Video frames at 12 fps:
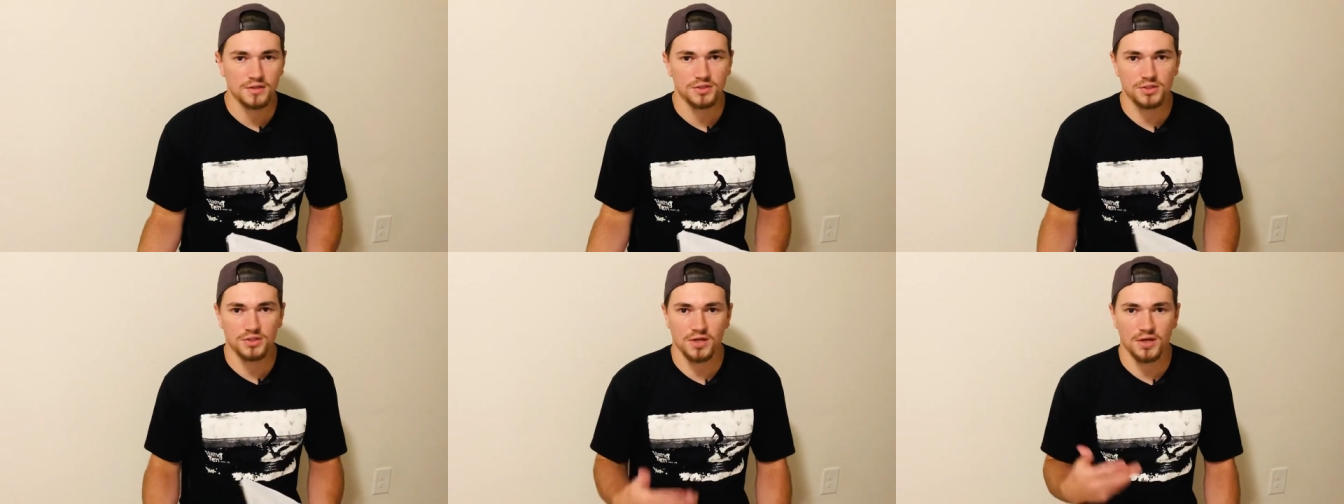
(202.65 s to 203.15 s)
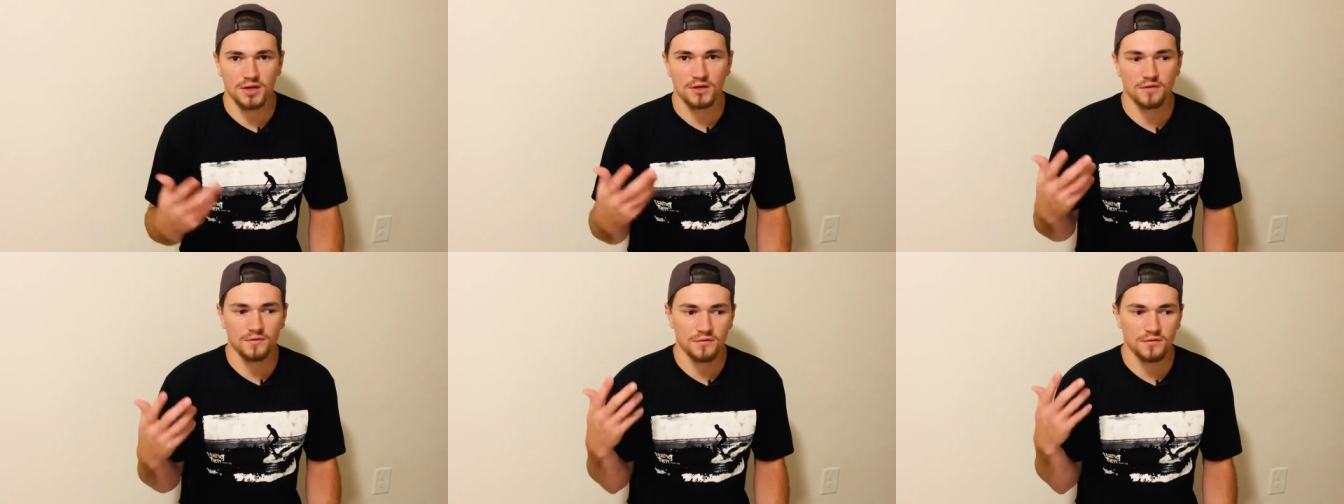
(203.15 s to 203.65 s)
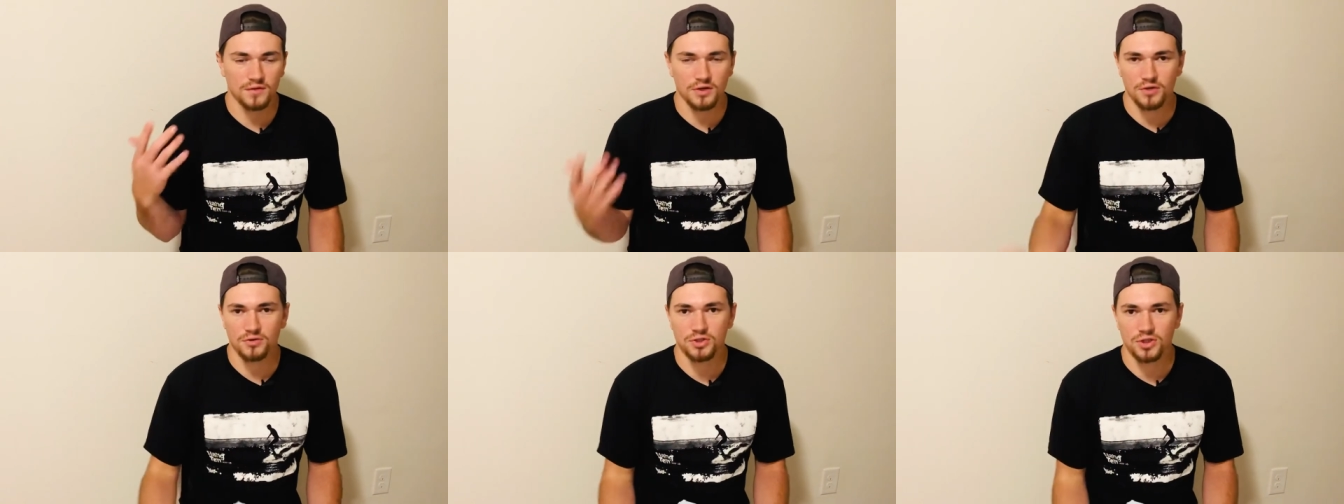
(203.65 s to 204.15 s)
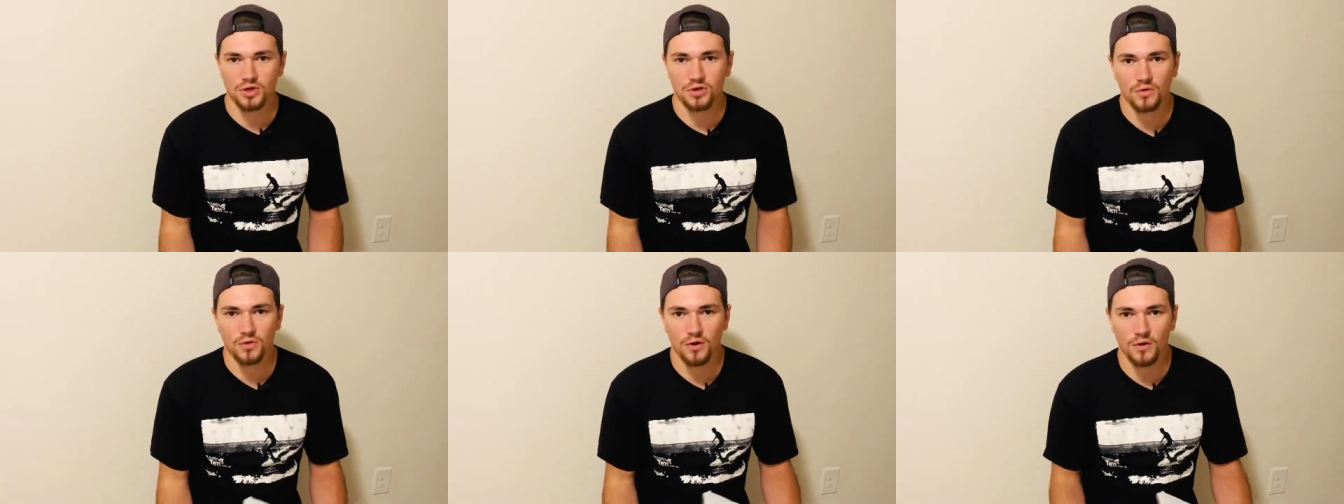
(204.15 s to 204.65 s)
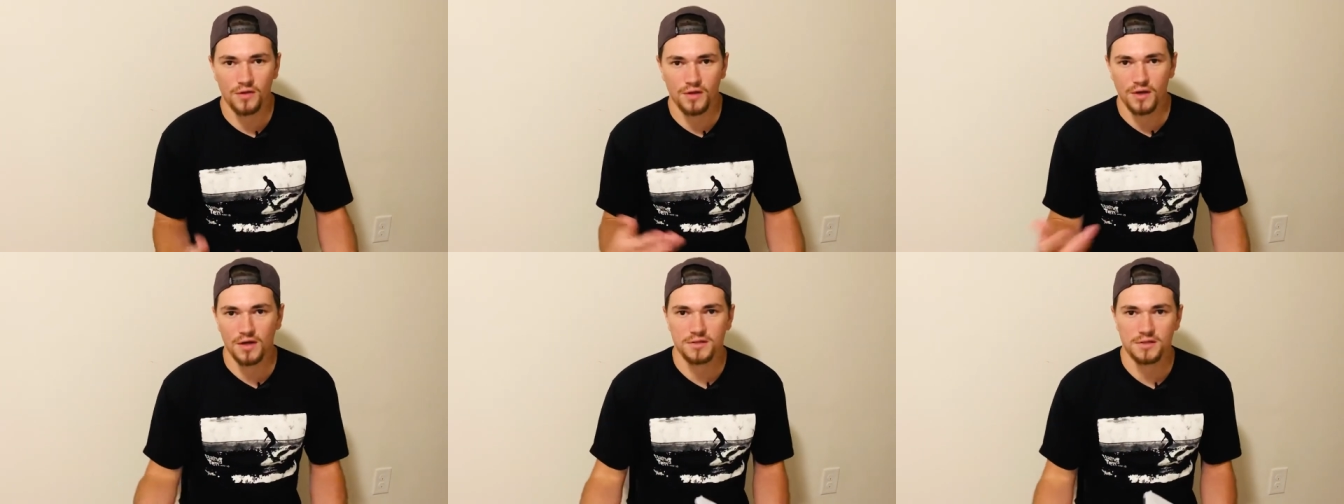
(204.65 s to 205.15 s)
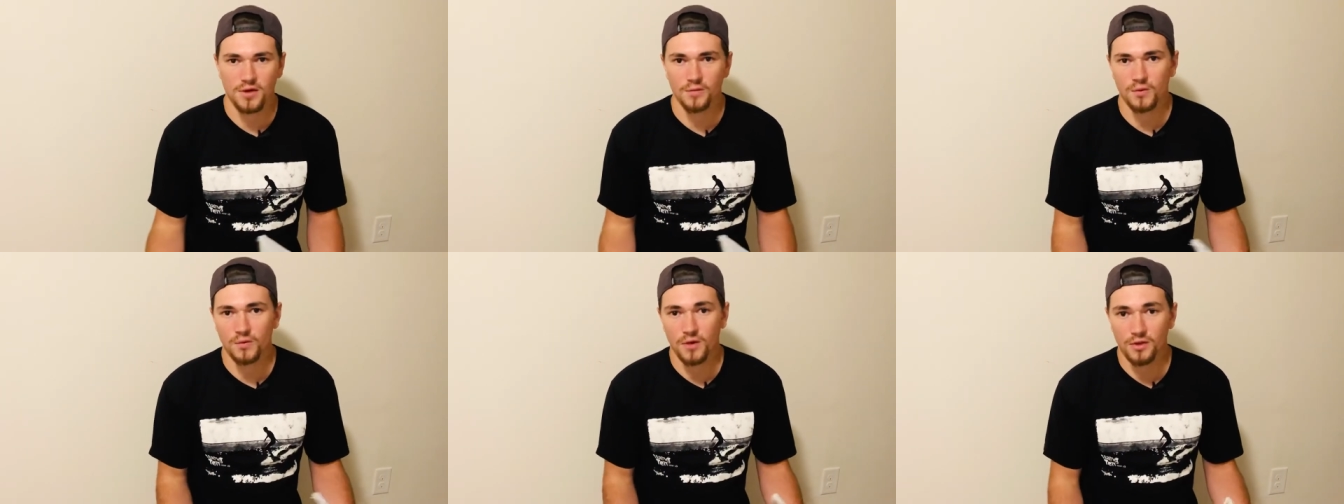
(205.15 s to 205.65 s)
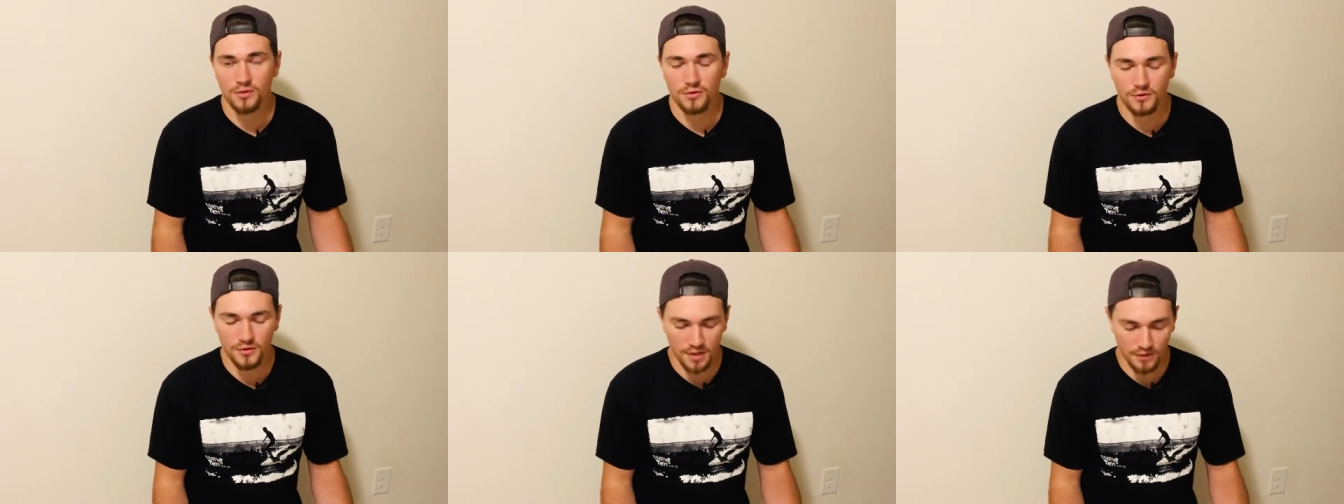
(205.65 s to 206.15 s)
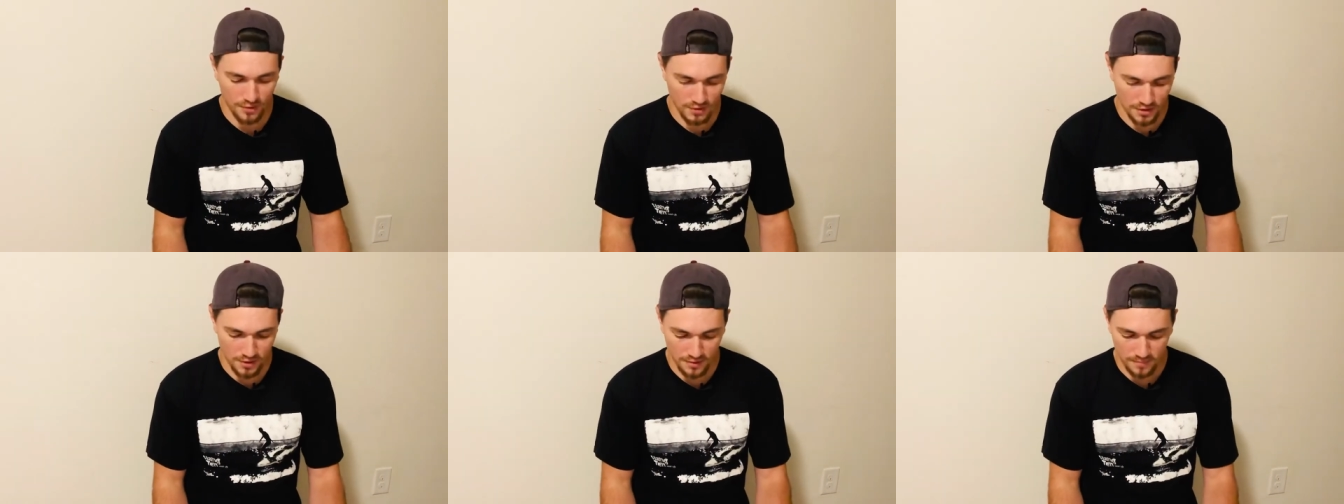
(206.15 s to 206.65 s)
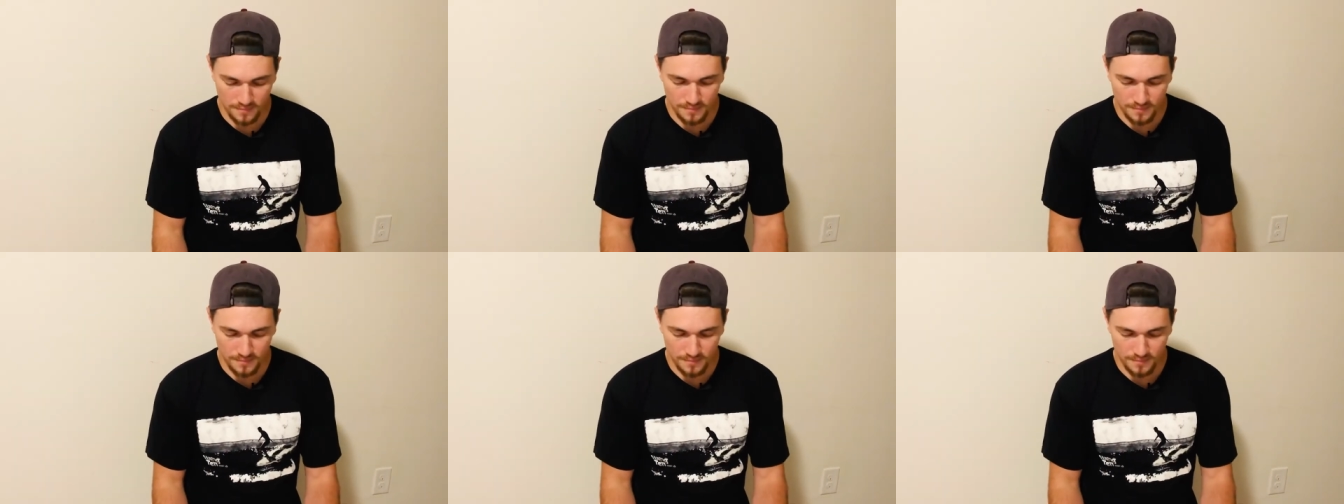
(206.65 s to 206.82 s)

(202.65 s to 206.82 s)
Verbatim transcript: just to kind of you know show all the knots that we went through and everything